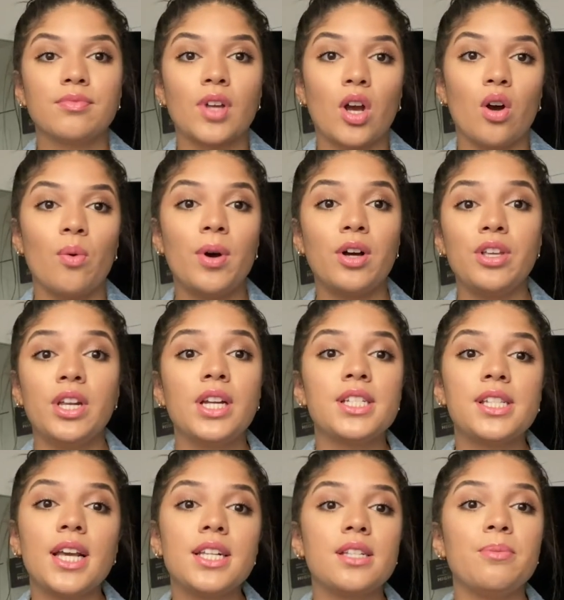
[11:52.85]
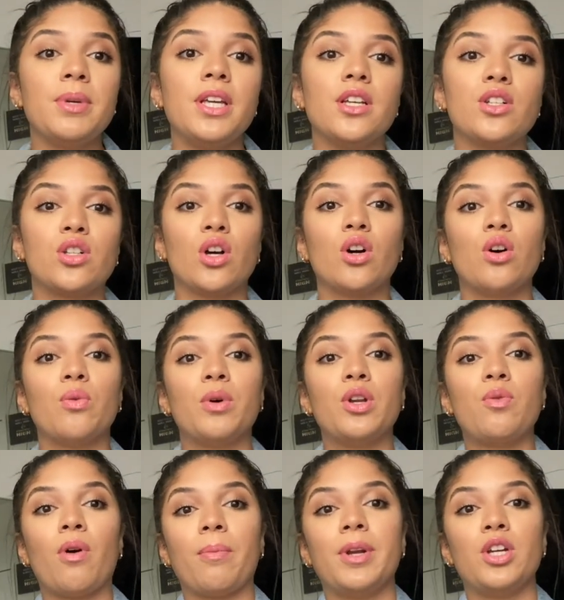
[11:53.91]
oh, well, you didn't say it to me, so what do
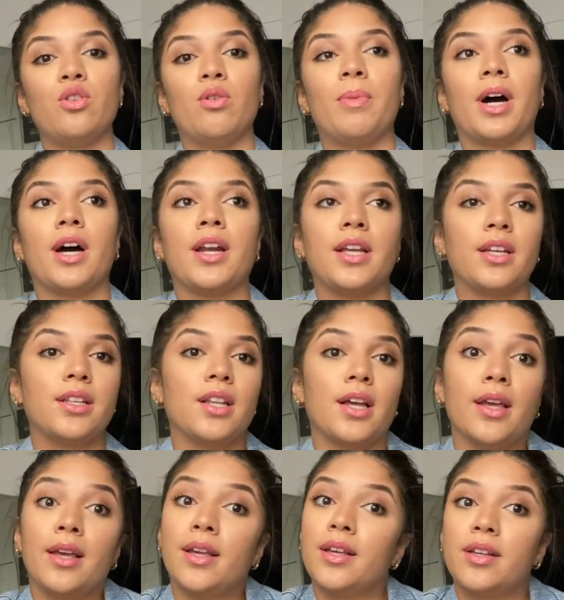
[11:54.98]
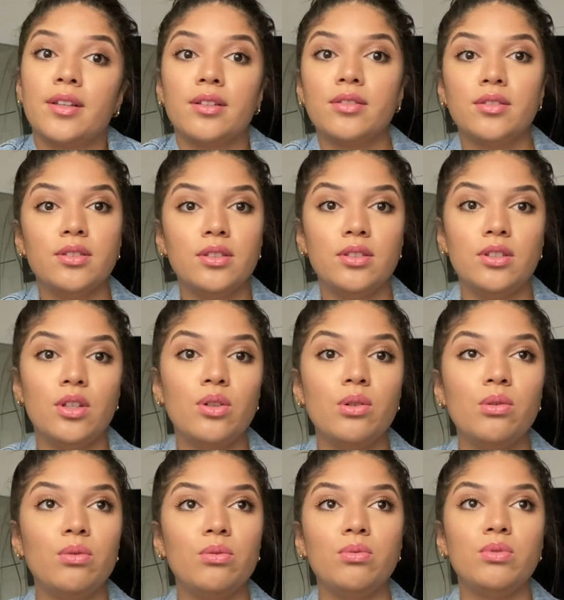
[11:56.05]
you want me to do about it? Like,
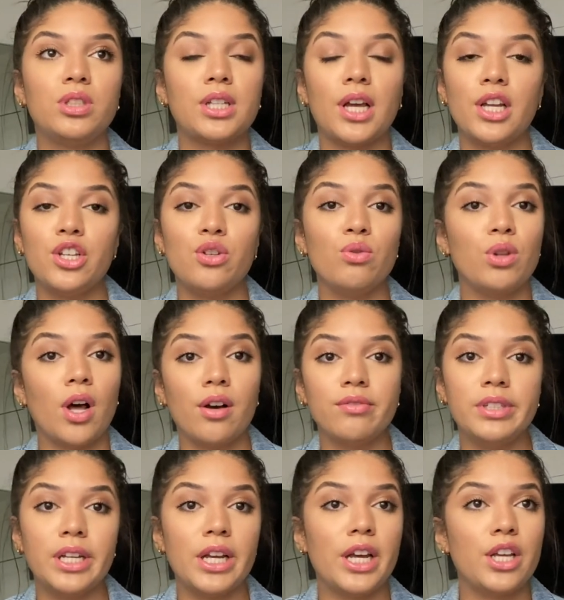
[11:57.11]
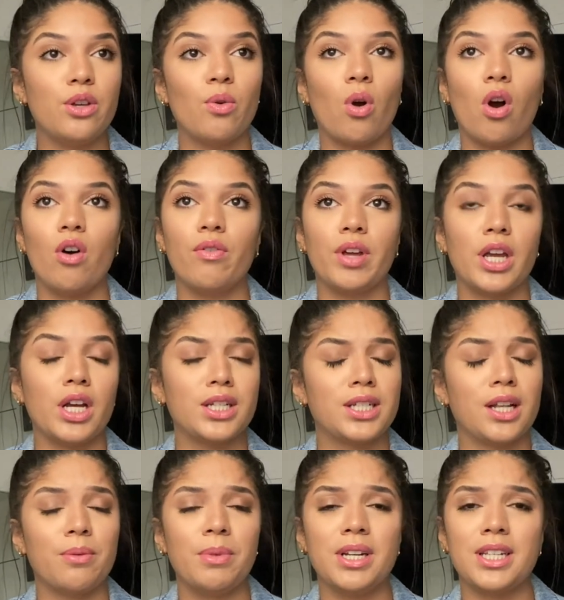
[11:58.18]
you said you loved it. You were over here
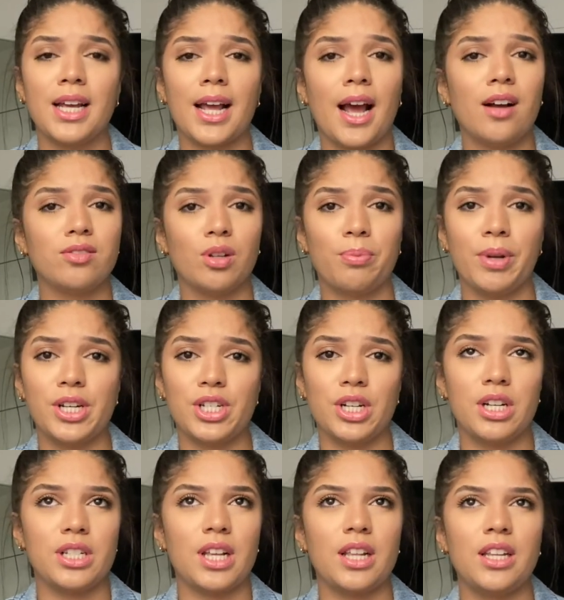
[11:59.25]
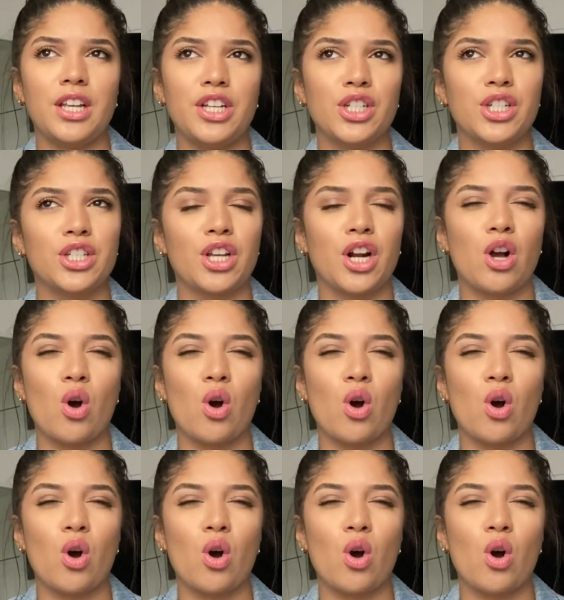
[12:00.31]
telling me to take after pictures, and then you're just gonna